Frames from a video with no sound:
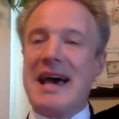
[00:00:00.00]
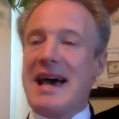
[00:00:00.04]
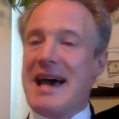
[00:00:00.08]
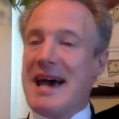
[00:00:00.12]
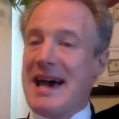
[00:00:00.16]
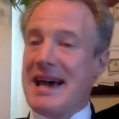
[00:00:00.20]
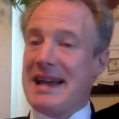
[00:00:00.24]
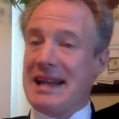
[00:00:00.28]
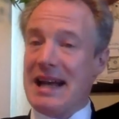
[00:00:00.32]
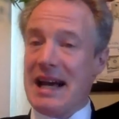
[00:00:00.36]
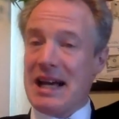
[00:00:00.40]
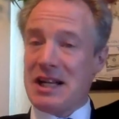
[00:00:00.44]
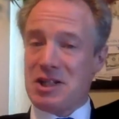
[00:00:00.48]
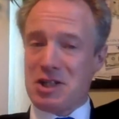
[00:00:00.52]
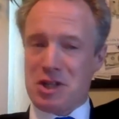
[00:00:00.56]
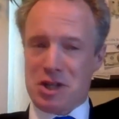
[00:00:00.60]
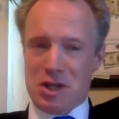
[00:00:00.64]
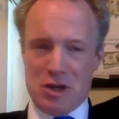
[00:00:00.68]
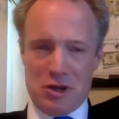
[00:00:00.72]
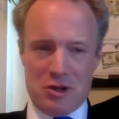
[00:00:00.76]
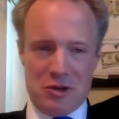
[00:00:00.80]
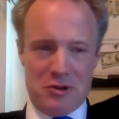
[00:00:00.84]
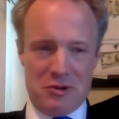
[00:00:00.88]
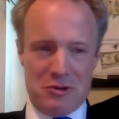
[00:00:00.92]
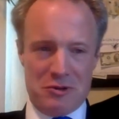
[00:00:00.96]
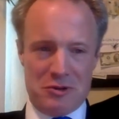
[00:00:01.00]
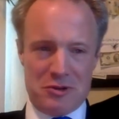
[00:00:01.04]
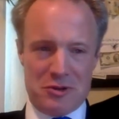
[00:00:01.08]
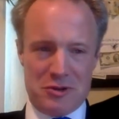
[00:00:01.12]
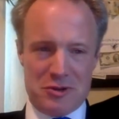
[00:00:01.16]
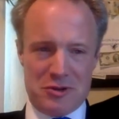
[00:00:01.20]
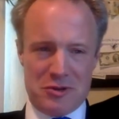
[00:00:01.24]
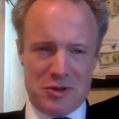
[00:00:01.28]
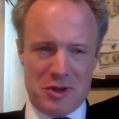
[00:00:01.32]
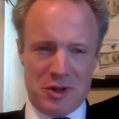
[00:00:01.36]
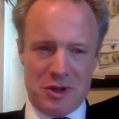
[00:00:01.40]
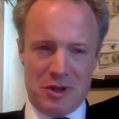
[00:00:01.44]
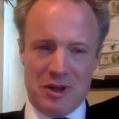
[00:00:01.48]
And I
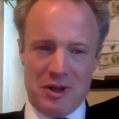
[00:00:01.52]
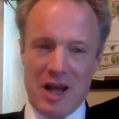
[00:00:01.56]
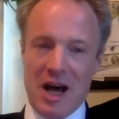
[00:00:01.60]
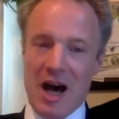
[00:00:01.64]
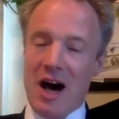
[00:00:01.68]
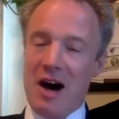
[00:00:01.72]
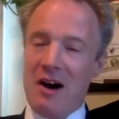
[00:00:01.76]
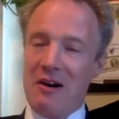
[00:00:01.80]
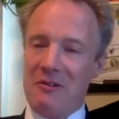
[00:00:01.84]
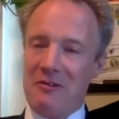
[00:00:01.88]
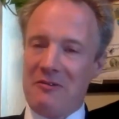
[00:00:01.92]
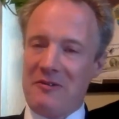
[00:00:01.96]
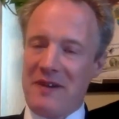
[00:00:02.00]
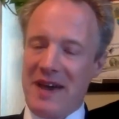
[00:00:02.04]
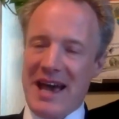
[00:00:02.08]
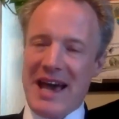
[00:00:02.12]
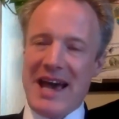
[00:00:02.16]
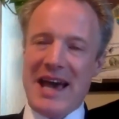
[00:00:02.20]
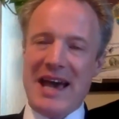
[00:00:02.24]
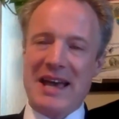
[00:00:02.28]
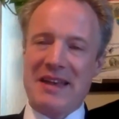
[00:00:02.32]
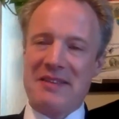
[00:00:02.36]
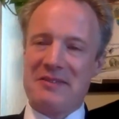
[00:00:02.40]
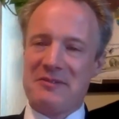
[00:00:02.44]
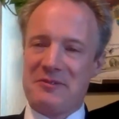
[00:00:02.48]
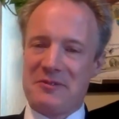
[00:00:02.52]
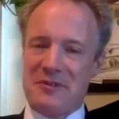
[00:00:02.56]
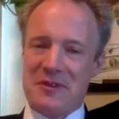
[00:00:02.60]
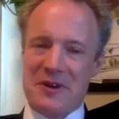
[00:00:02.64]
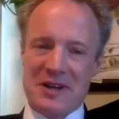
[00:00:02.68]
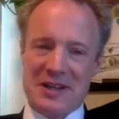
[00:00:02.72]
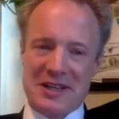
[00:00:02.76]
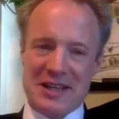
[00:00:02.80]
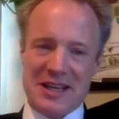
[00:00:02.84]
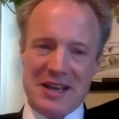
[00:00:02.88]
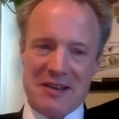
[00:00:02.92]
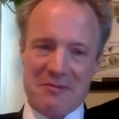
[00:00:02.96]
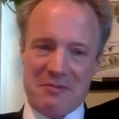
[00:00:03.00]
choose to love and
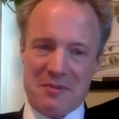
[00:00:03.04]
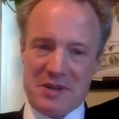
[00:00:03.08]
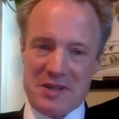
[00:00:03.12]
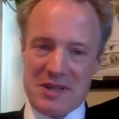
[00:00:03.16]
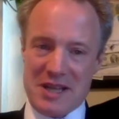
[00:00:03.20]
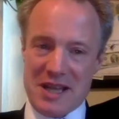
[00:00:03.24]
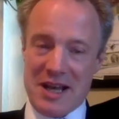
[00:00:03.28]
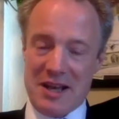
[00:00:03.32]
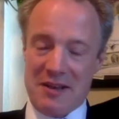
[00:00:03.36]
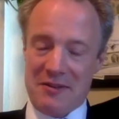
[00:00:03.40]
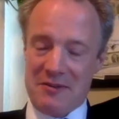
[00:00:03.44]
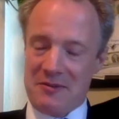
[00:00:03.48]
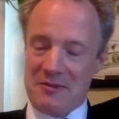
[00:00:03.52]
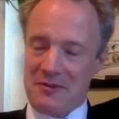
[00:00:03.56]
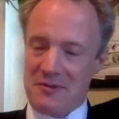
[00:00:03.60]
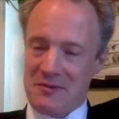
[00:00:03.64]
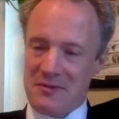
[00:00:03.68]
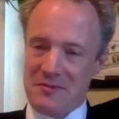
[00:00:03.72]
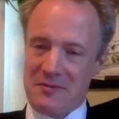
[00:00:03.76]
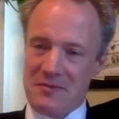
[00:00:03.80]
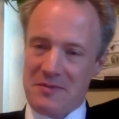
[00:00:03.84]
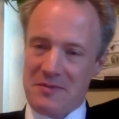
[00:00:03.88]
forgive myself.